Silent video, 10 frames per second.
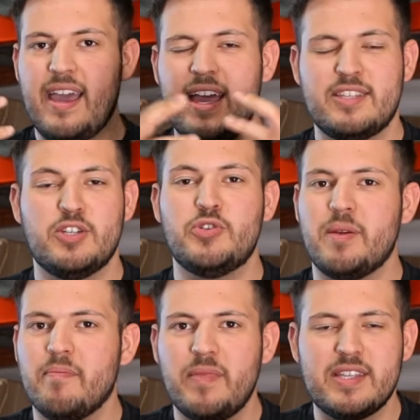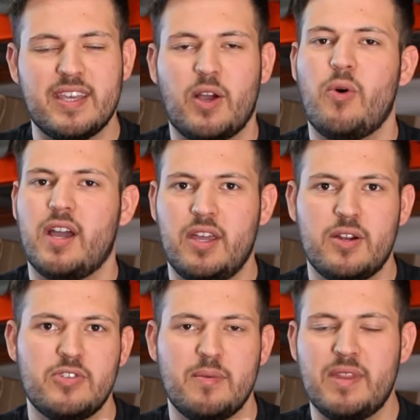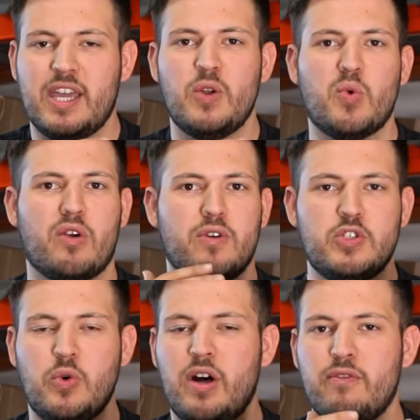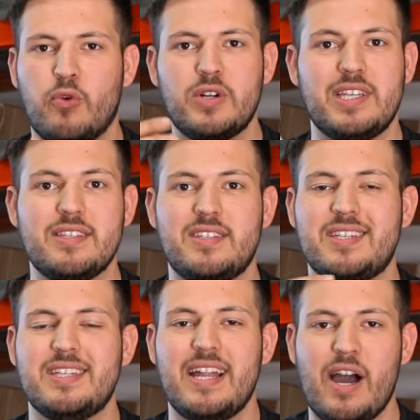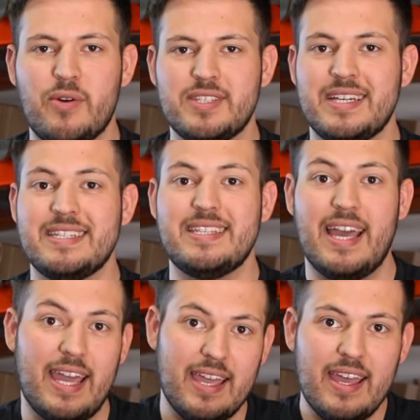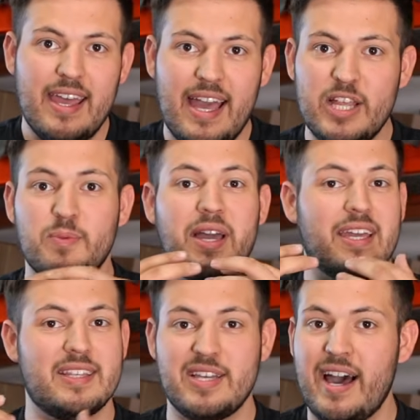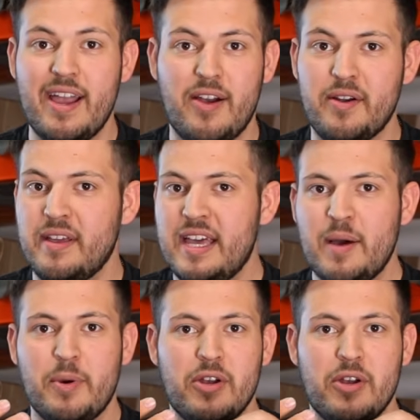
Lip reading: it's a dream. It's like walking a dream. They can work for 12, 14, 16 hours a day, and you might get tired, but